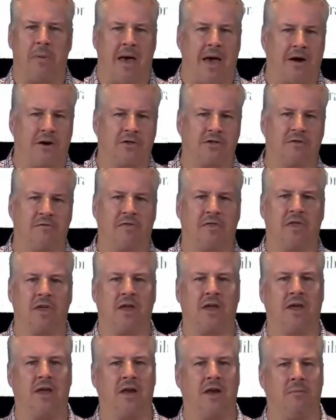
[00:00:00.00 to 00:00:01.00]
patterns of
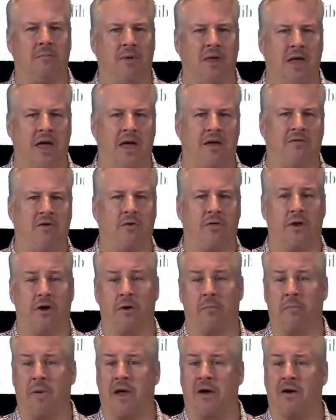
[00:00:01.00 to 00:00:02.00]
thinking and behavior
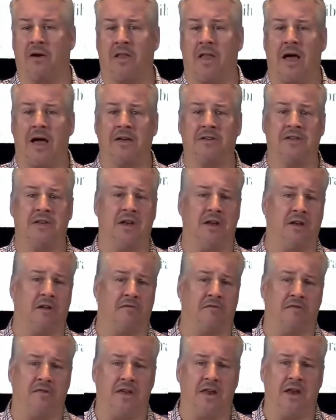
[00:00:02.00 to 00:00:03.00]
that are paralyzing and
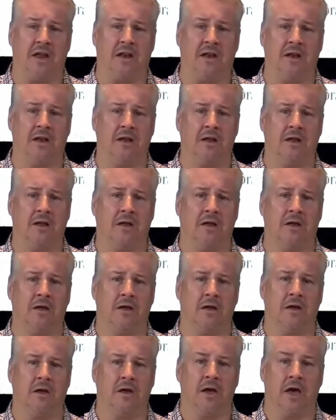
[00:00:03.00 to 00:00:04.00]
defeating.
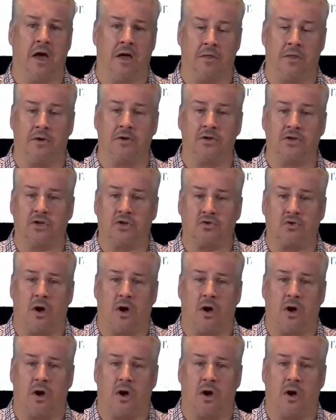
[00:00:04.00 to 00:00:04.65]
And those